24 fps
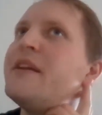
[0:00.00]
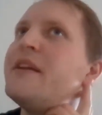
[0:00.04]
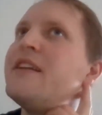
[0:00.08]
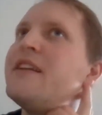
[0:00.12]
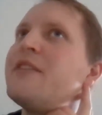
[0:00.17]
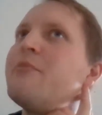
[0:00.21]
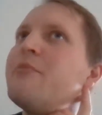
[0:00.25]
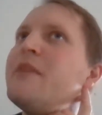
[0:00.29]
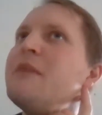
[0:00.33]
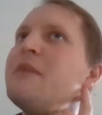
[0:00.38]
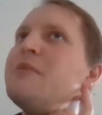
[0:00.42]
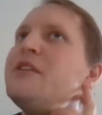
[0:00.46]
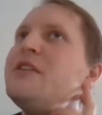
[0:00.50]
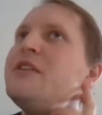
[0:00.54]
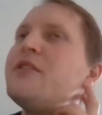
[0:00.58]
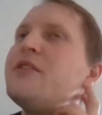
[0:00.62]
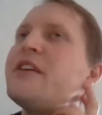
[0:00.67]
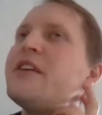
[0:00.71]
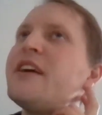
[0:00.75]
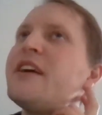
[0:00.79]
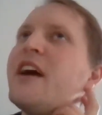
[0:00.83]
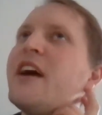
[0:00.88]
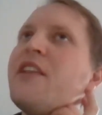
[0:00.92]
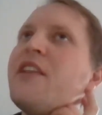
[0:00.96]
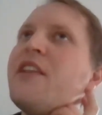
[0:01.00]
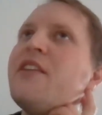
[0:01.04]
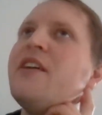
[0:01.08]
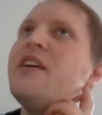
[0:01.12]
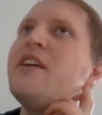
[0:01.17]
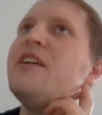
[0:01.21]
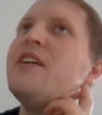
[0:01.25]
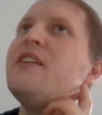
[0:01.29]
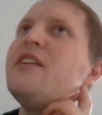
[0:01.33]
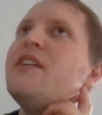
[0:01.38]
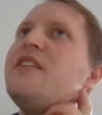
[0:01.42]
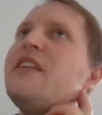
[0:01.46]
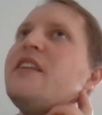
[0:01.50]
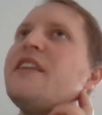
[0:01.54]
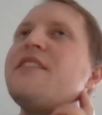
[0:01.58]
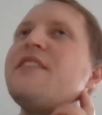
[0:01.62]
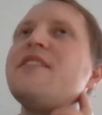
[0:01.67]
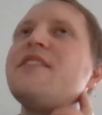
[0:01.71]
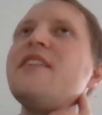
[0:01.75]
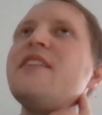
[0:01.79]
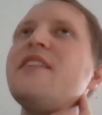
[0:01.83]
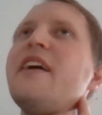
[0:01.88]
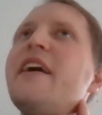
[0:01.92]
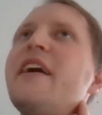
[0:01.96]
it. Maybe you can,
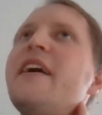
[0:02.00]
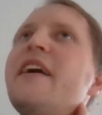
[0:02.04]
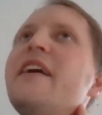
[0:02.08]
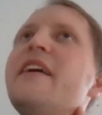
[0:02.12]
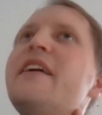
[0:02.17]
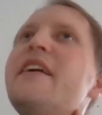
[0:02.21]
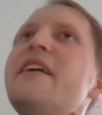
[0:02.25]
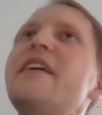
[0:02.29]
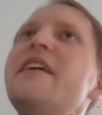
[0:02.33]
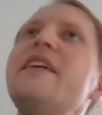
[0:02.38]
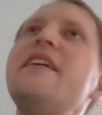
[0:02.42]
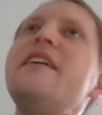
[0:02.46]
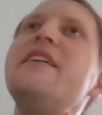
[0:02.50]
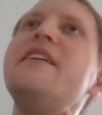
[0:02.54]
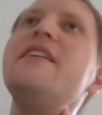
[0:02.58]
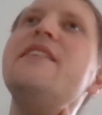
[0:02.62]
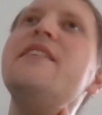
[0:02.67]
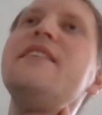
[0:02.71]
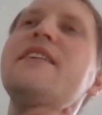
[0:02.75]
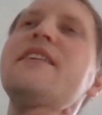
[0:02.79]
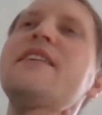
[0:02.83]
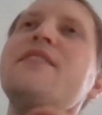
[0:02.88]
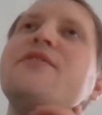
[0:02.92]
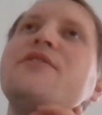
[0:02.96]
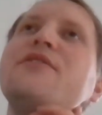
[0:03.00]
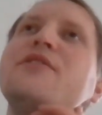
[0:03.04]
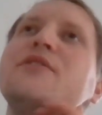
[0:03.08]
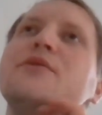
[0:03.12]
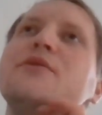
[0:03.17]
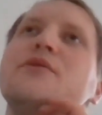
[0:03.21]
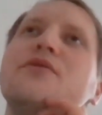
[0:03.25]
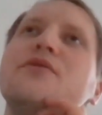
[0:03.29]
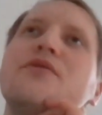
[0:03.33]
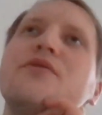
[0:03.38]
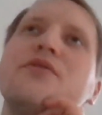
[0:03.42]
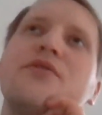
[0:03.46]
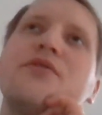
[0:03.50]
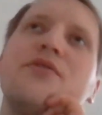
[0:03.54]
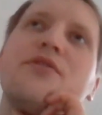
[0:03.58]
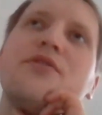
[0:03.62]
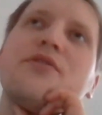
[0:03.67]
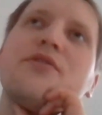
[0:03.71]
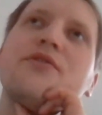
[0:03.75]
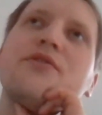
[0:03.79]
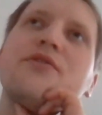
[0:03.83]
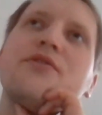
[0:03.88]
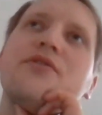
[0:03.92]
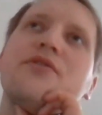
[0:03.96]
let's say, if you
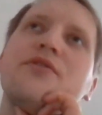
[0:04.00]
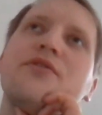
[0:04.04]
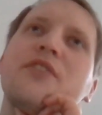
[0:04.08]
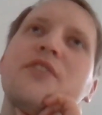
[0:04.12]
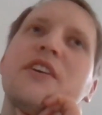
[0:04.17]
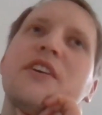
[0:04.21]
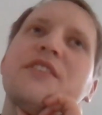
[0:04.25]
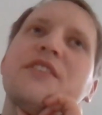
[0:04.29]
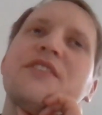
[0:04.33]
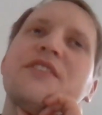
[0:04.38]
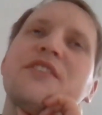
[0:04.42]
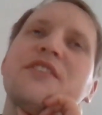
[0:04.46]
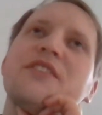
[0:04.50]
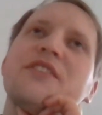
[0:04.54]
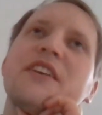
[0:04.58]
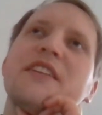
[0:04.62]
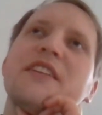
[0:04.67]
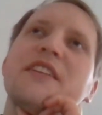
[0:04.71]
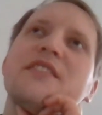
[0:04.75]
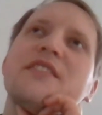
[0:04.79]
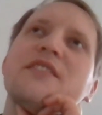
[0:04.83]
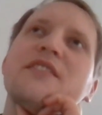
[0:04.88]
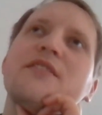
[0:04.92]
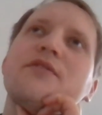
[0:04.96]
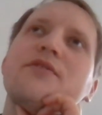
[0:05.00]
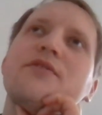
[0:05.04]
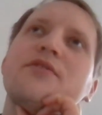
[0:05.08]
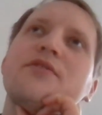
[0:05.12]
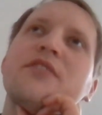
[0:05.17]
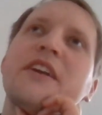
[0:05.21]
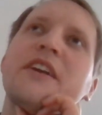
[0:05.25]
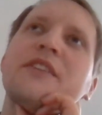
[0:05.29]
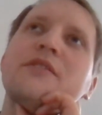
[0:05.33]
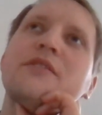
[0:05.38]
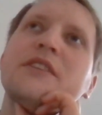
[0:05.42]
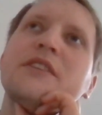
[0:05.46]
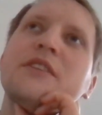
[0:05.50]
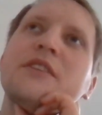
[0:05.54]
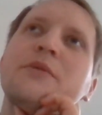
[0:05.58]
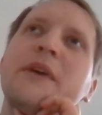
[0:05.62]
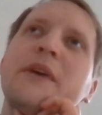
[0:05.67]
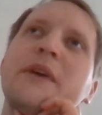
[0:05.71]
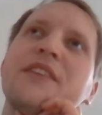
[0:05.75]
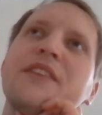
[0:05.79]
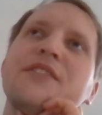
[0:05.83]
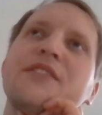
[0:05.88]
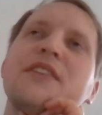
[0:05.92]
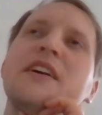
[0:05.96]
send friend
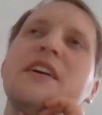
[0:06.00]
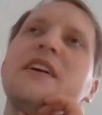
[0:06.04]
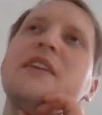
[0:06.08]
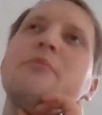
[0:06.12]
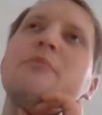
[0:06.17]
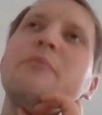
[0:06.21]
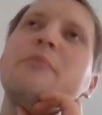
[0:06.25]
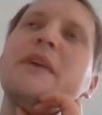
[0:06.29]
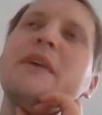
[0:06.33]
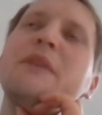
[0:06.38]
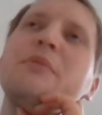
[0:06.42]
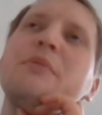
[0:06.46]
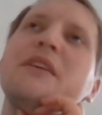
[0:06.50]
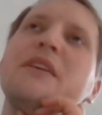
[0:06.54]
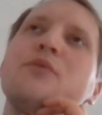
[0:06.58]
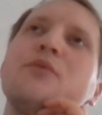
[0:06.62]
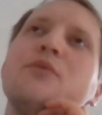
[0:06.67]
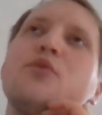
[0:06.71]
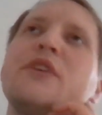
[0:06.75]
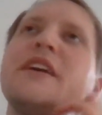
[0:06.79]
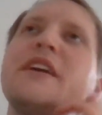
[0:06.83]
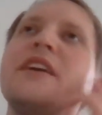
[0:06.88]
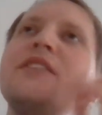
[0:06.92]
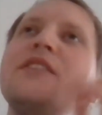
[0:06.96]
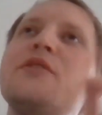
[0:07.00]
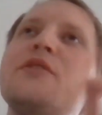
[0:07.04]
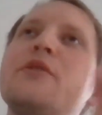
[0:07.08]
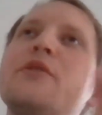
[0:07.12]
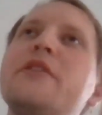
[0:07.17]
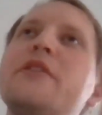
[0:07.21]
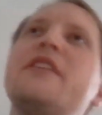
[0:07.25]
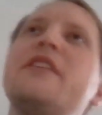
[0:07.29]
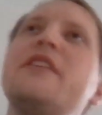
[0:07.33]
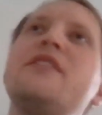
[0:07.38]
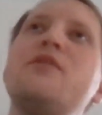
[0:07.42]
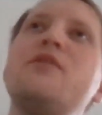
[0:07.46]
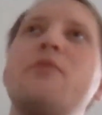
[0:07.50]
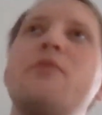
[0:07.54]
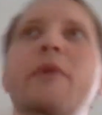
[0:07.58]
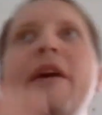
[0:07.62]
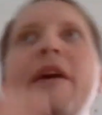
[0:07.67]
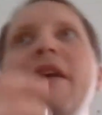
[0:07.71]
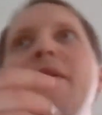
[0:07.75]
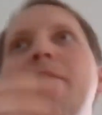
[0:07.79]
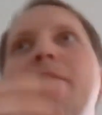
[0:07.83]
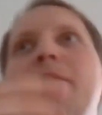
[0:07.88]
request, maybe we can do it this way.